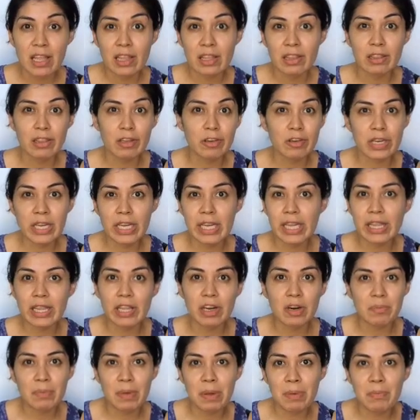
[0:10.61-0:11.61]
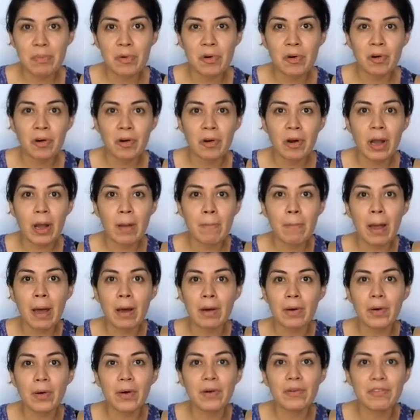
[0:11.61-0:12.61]
learning a little bit more
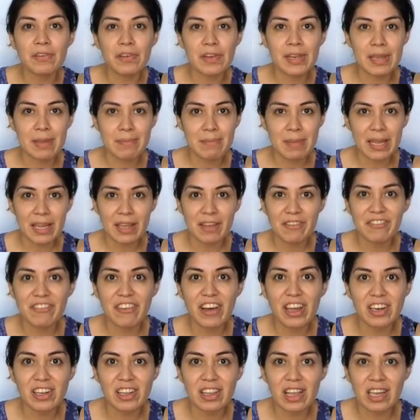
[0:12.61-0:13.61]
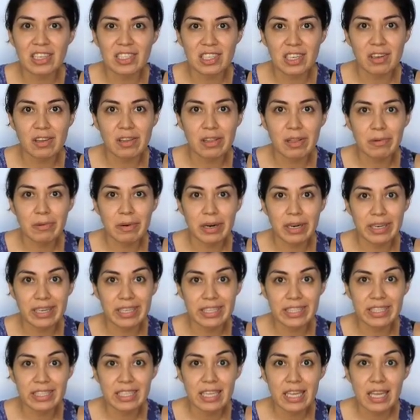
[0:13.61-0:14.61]
about orthonemic and phonological awareness.